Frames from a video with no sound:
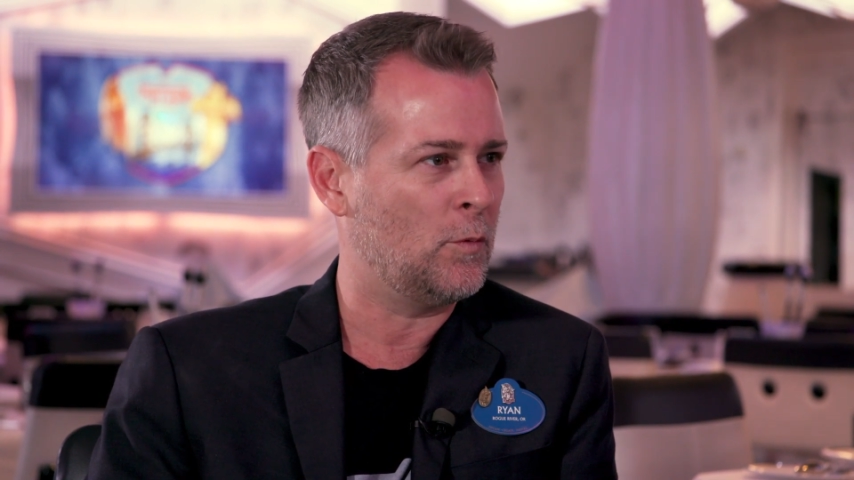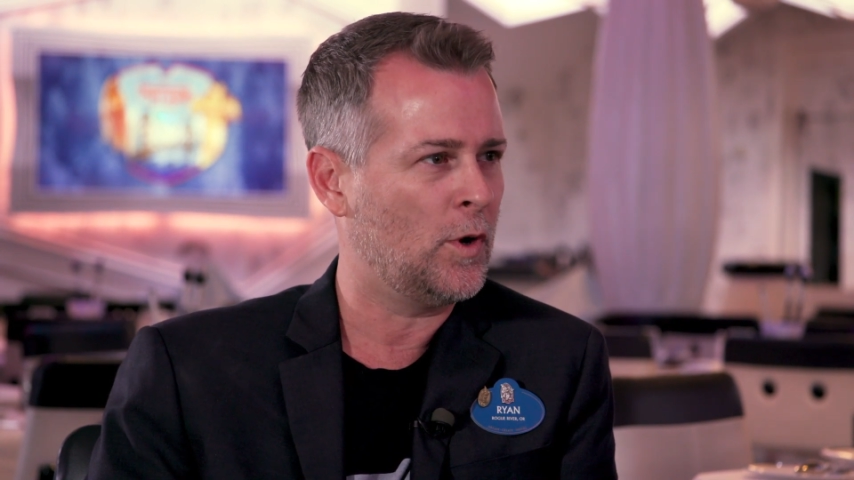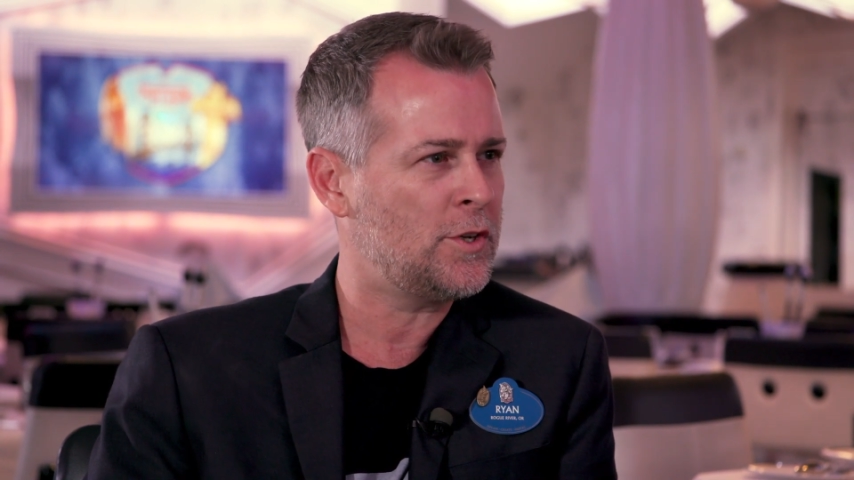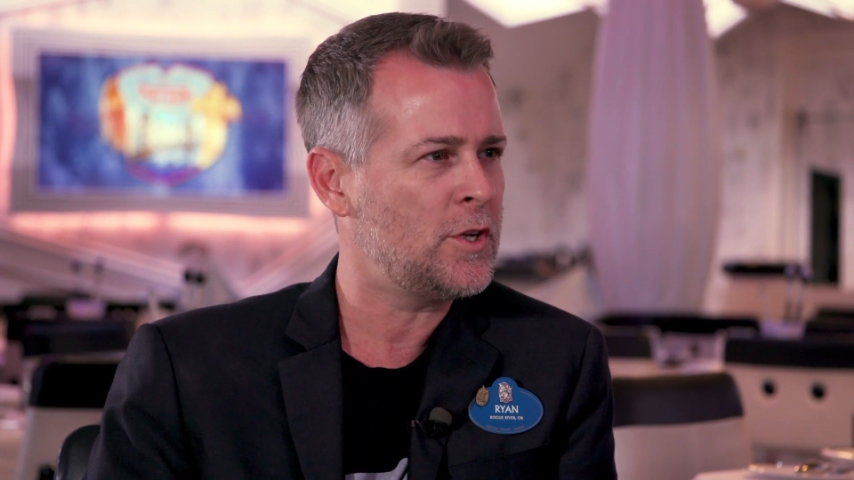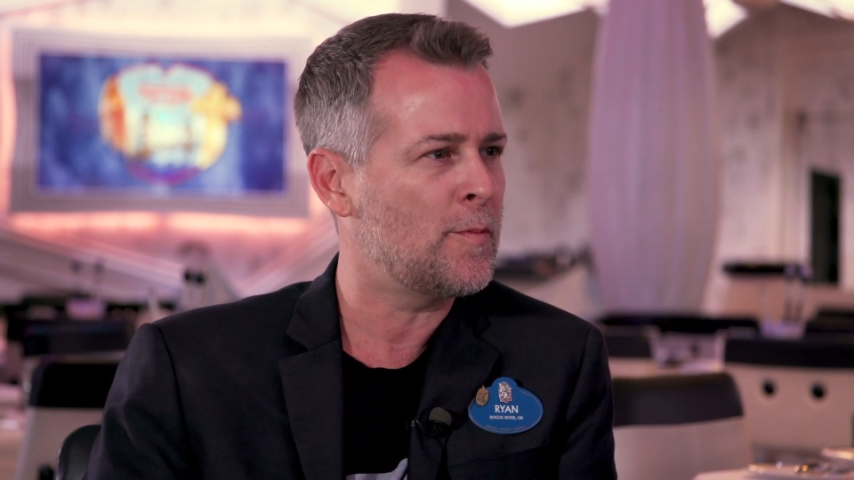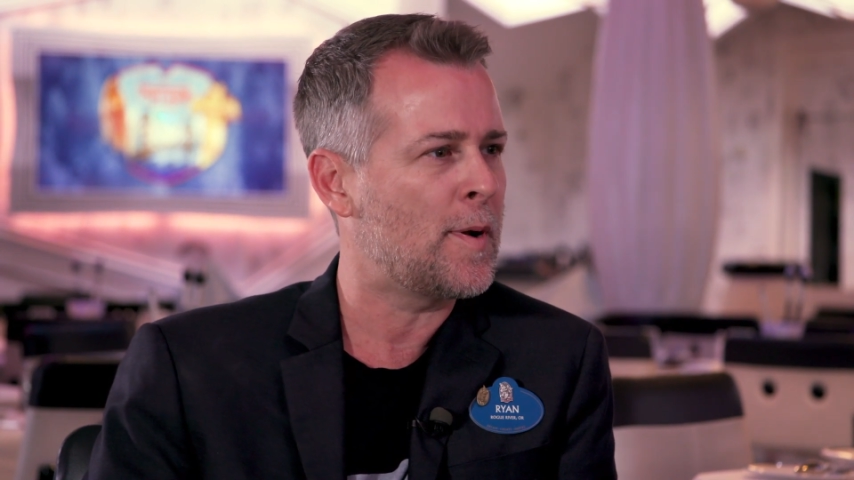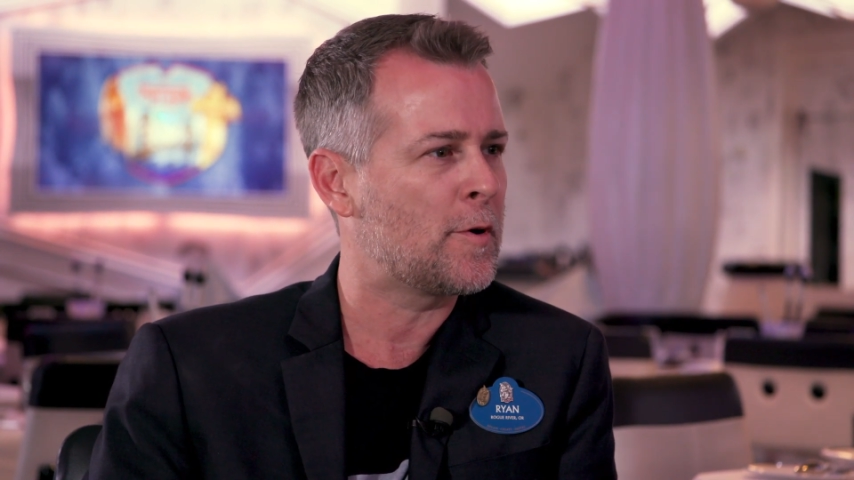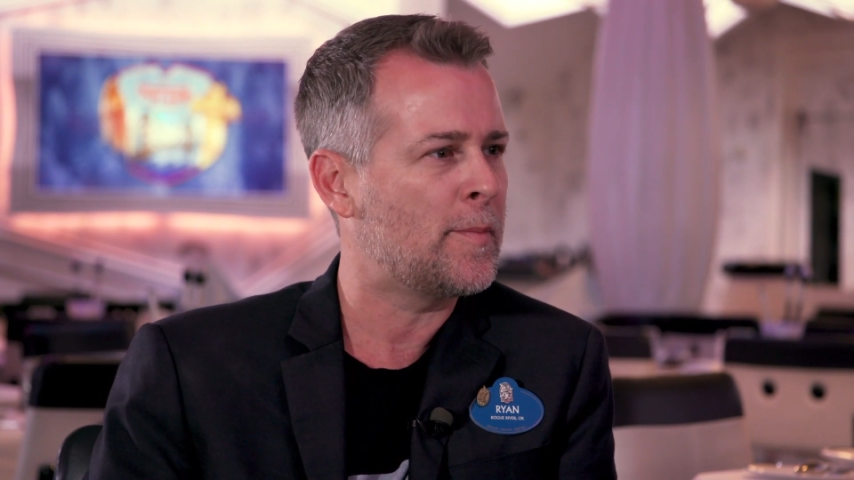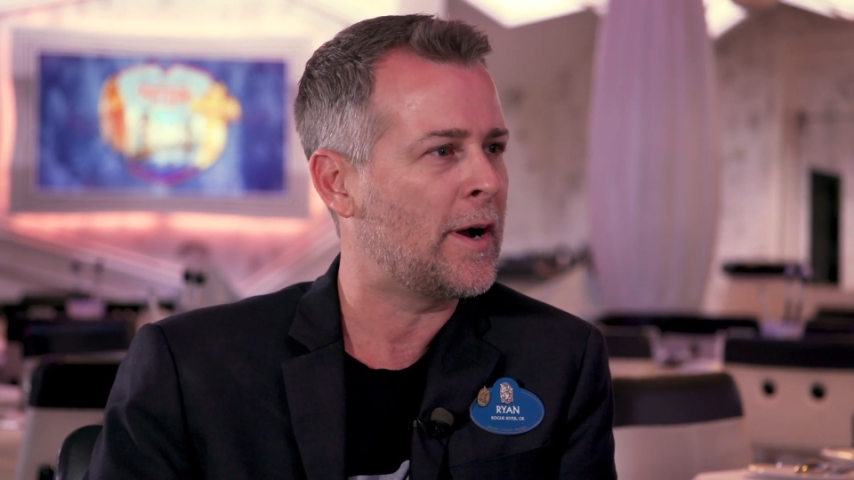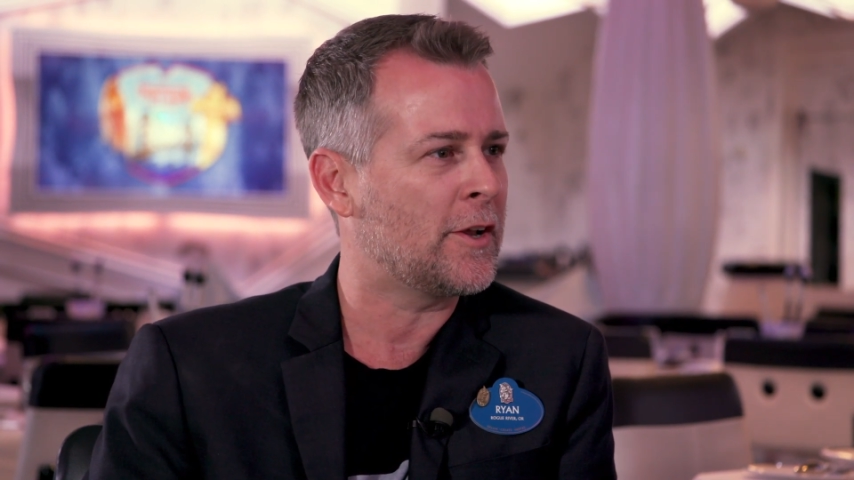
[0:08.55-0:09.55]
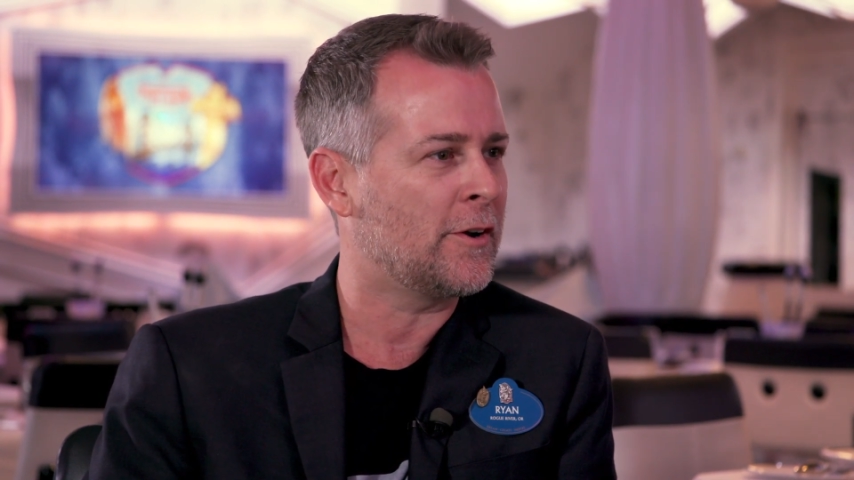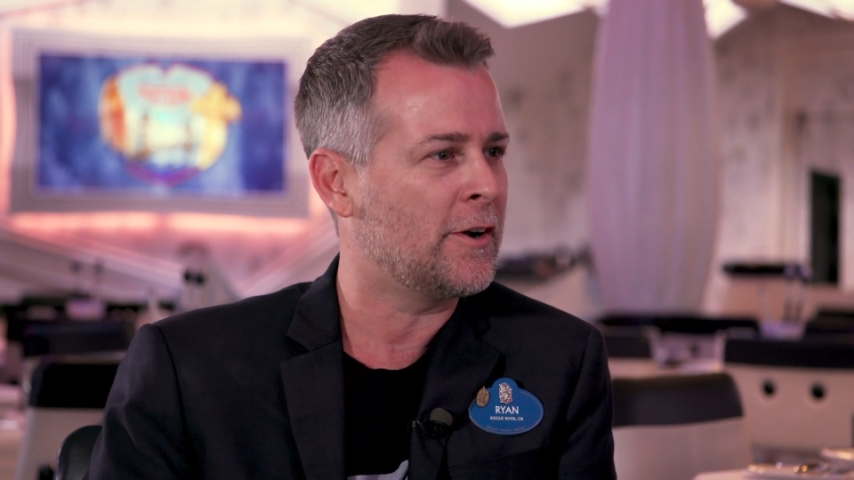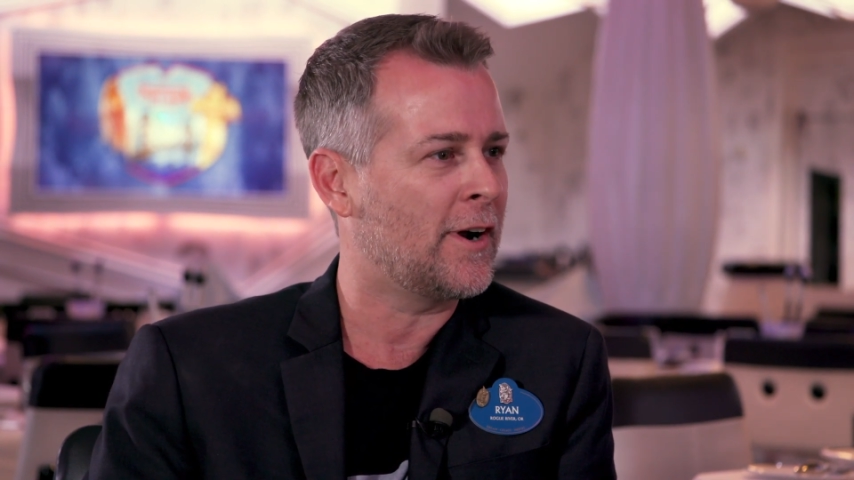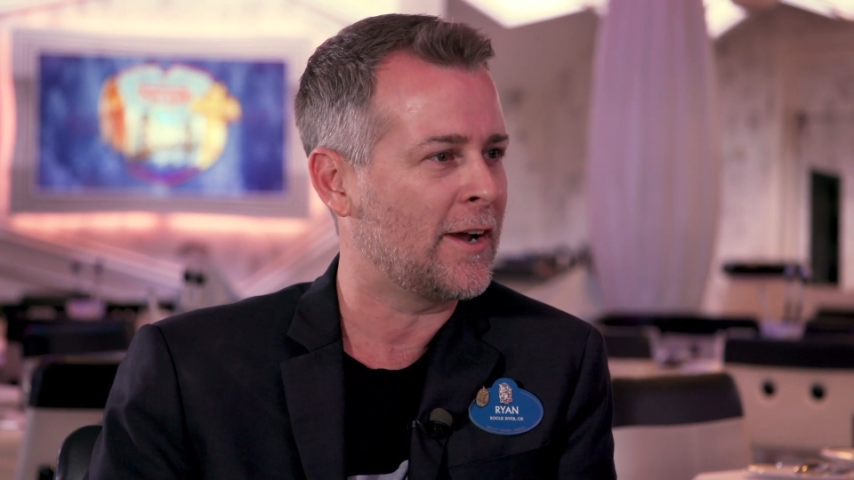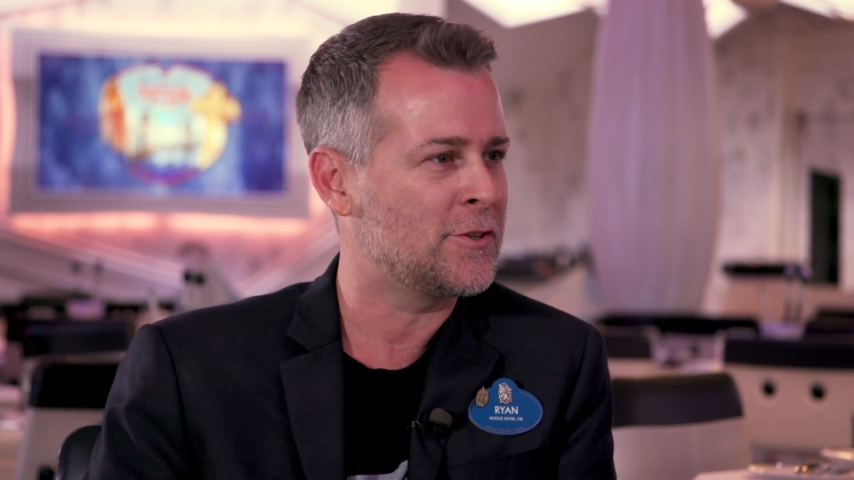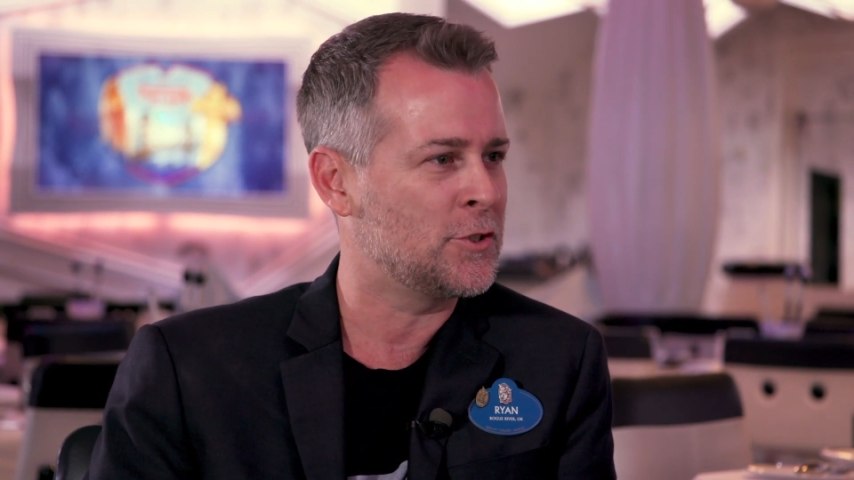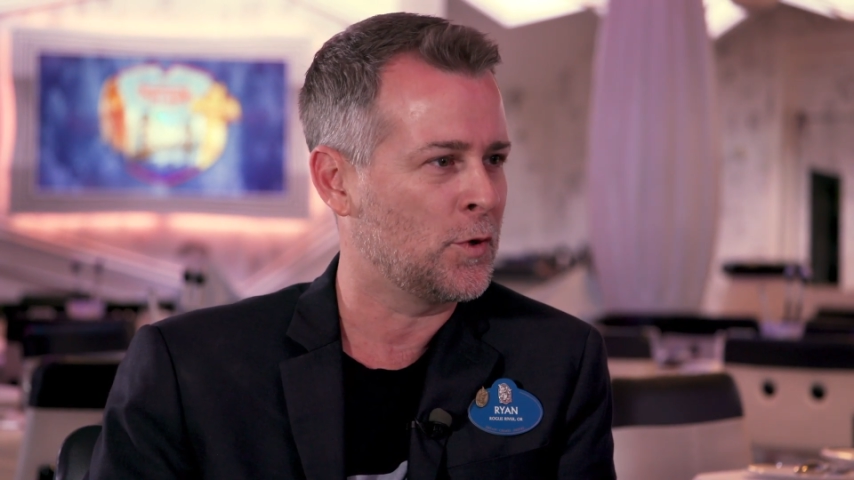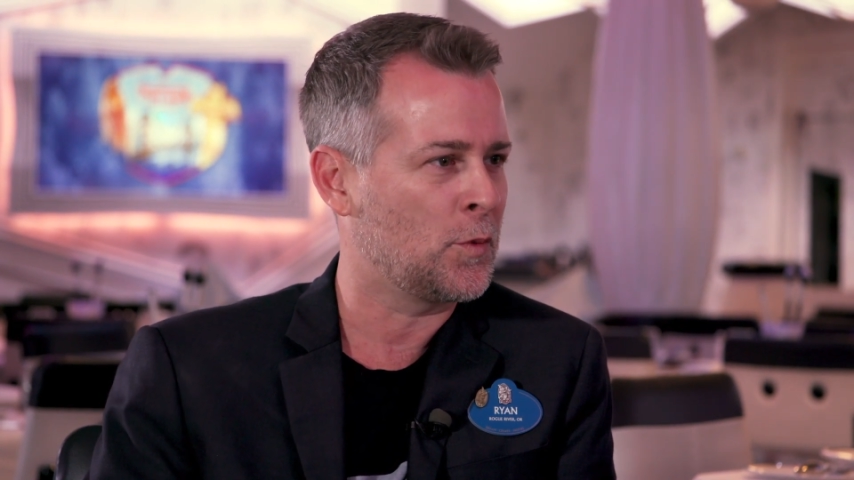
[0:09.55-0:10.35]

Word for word: What do you remember about your interactions